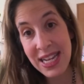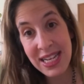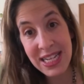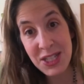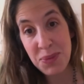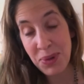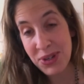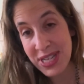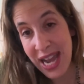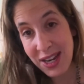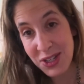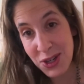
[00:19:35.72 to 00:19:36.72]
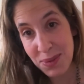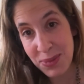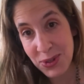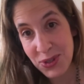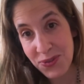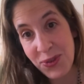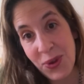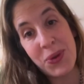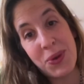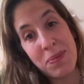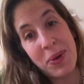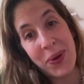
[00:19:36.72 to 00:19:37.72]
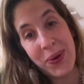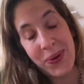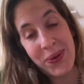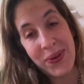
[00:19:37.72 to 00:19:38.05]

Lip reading: need to protect our most vulnerable